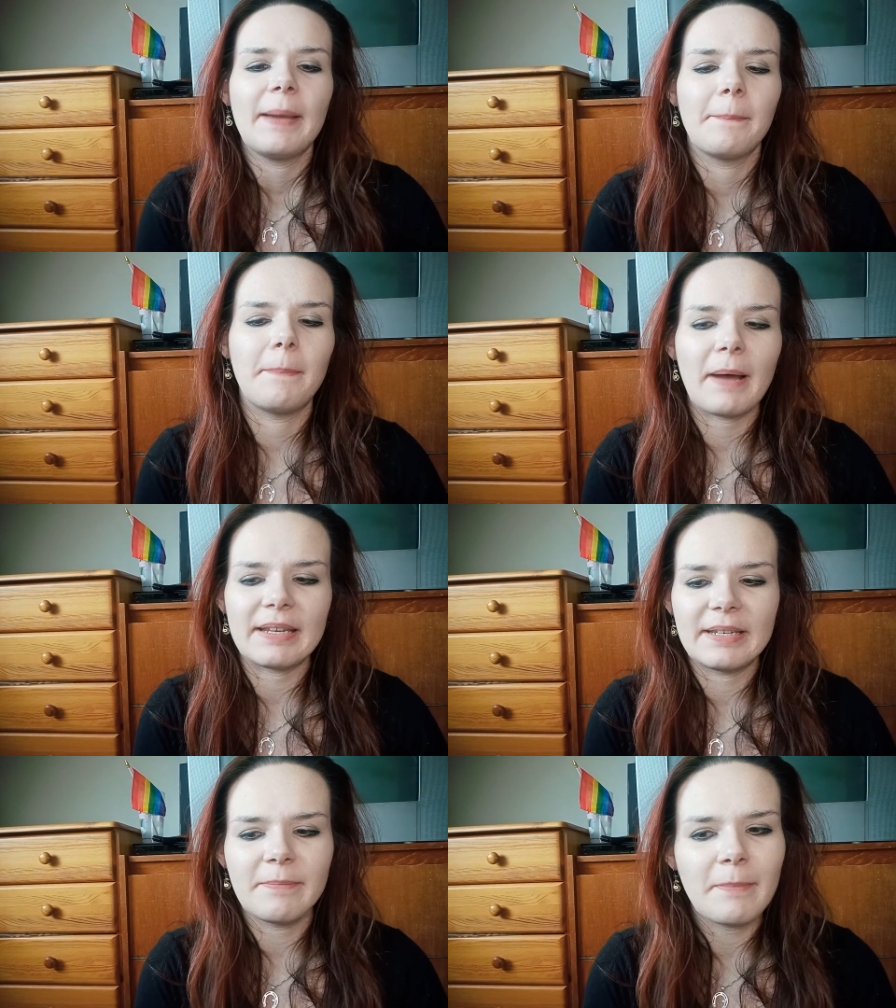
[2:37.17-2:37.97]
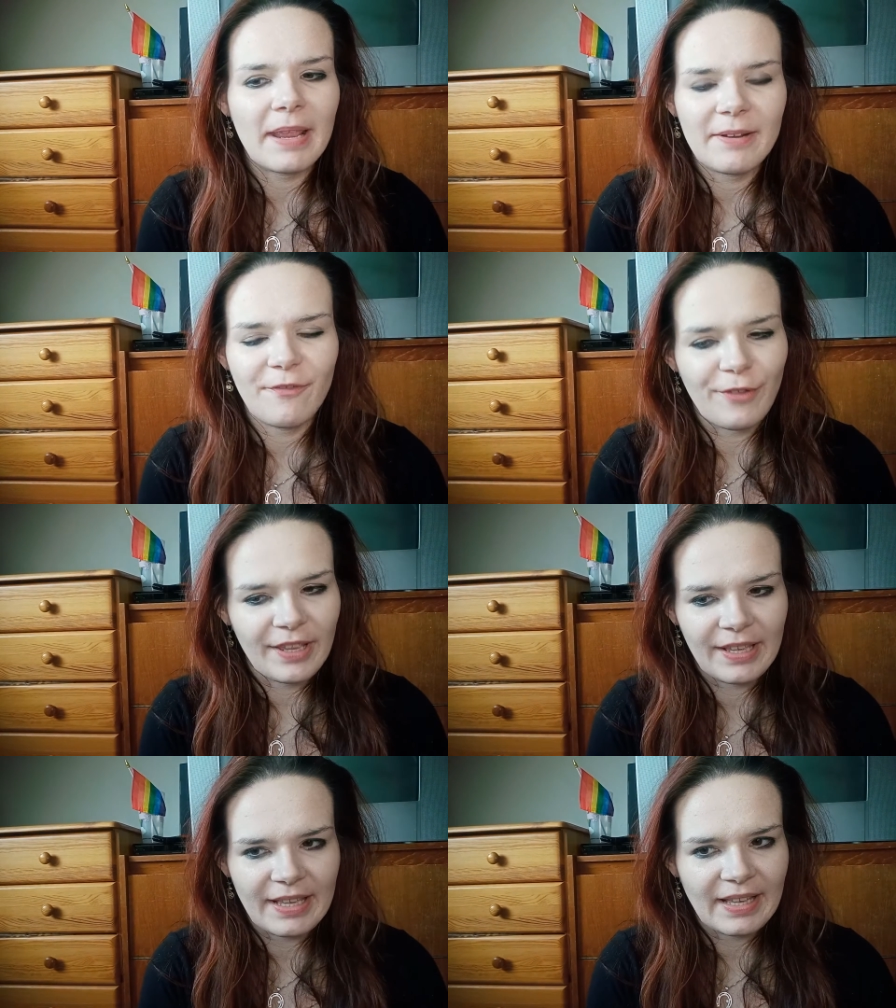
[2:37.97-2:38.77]
But the main
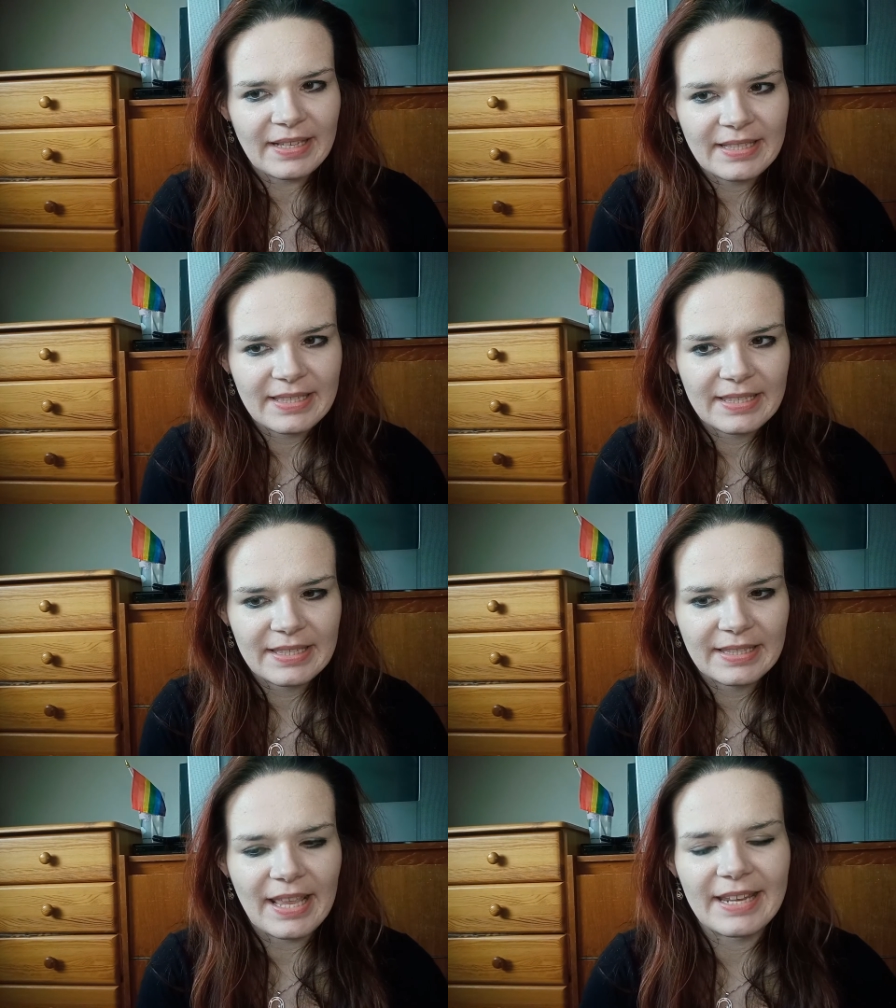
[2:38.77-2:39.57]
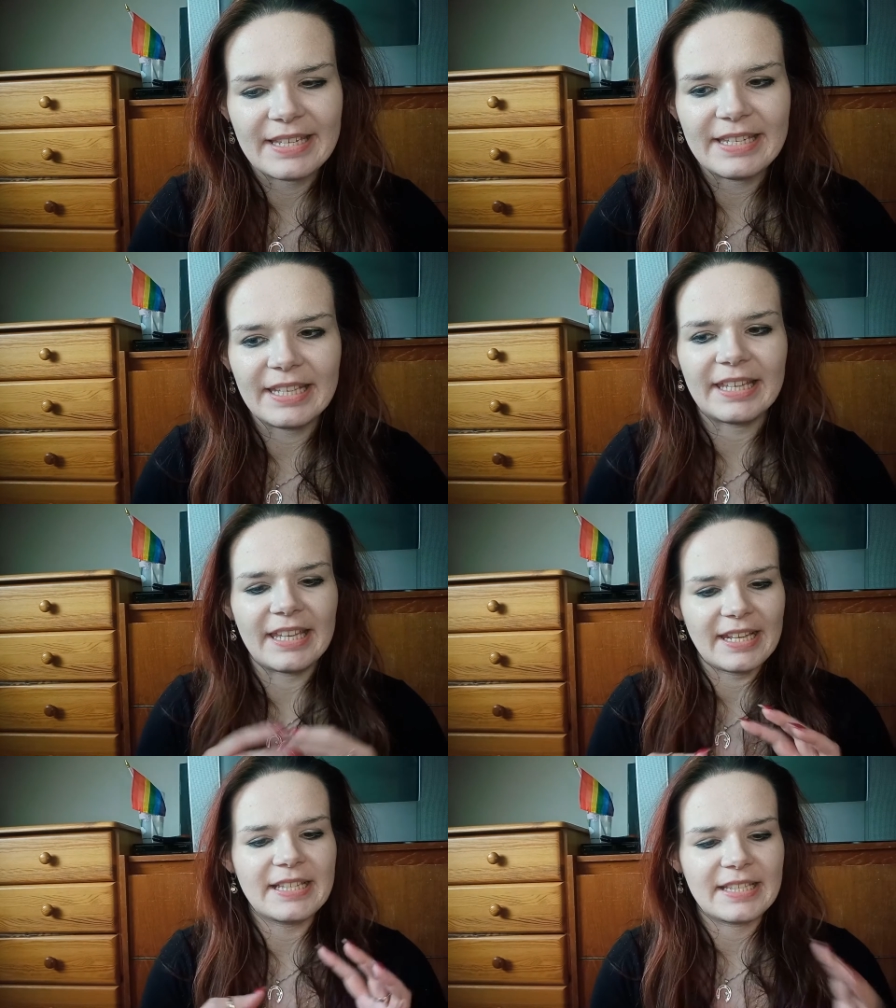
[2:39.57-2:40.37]
thing is that the
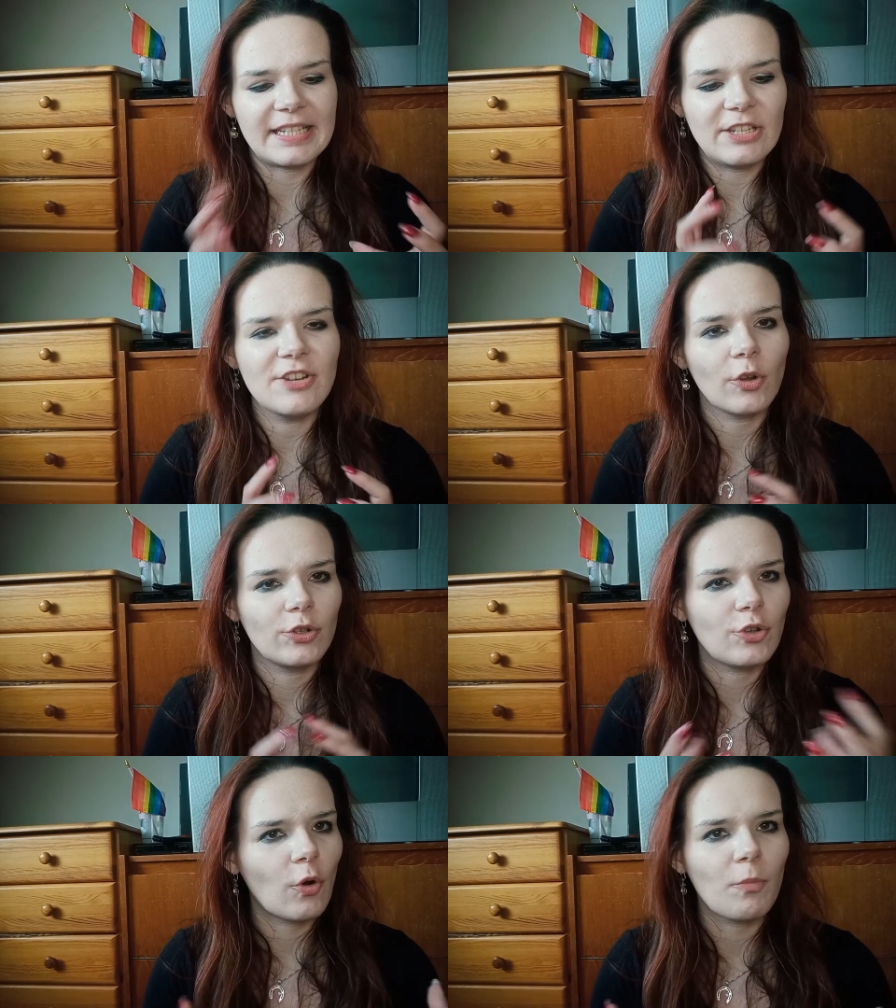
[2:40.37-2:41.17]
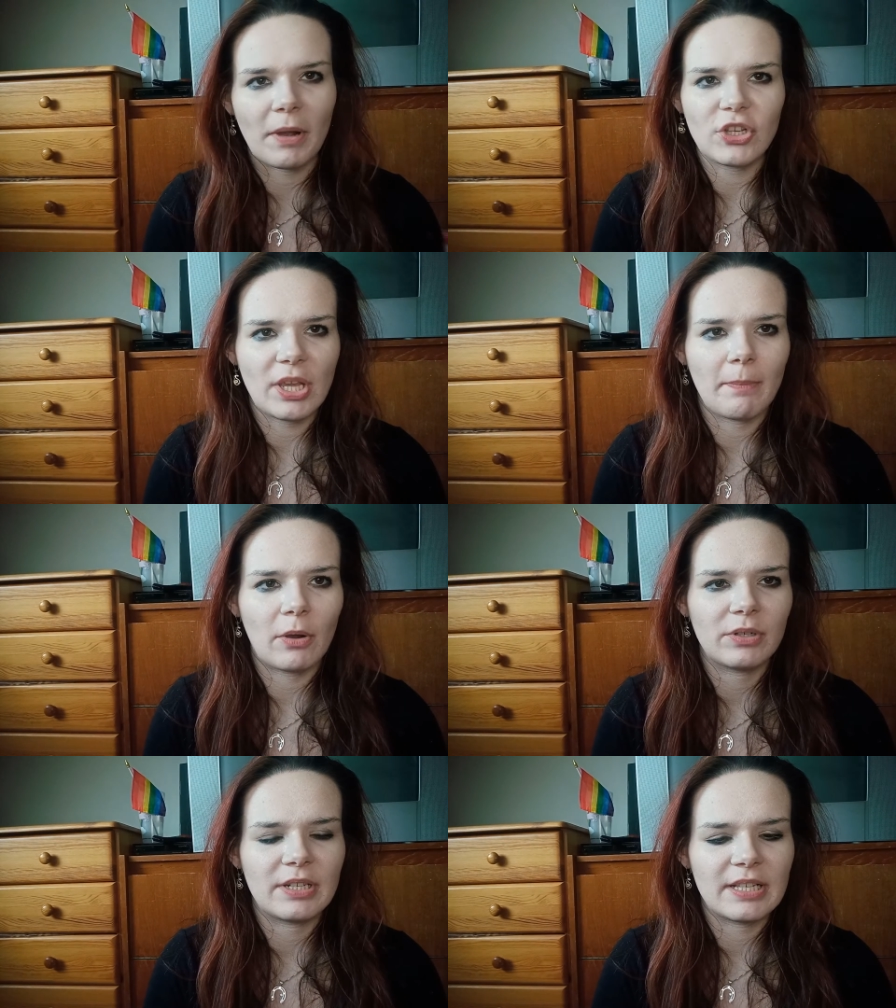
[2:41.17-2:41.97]
kids did not know much
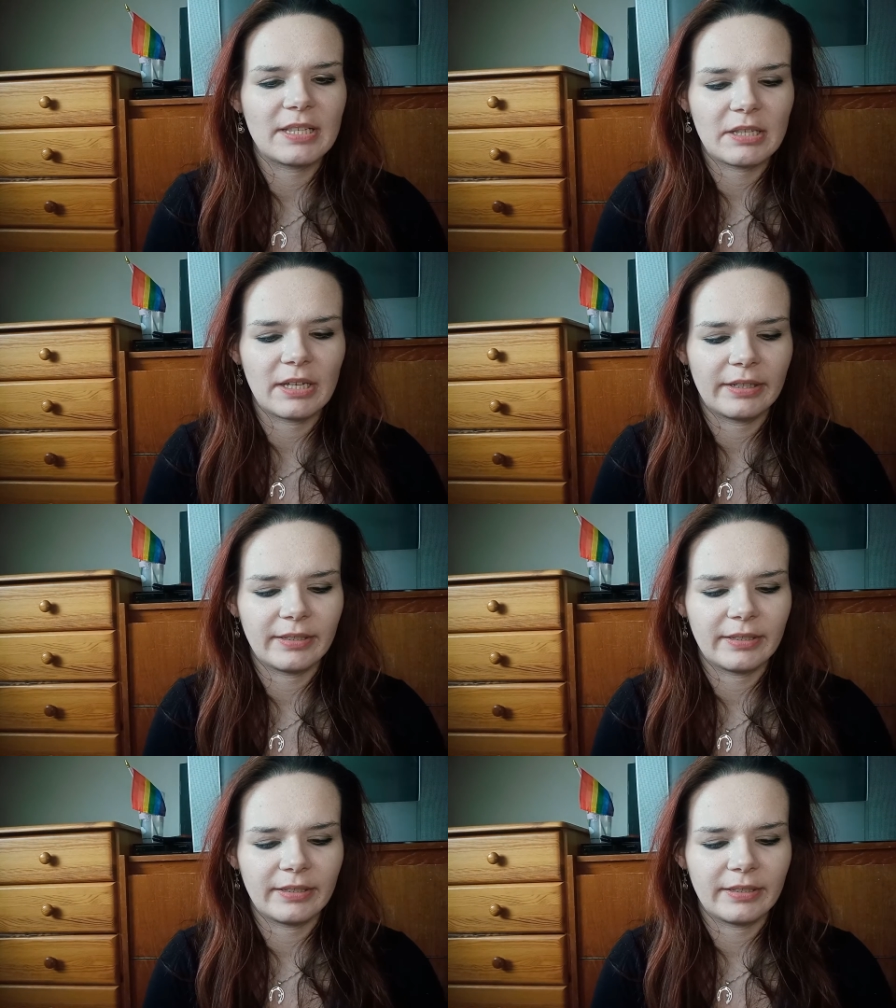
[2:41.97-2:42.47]
about this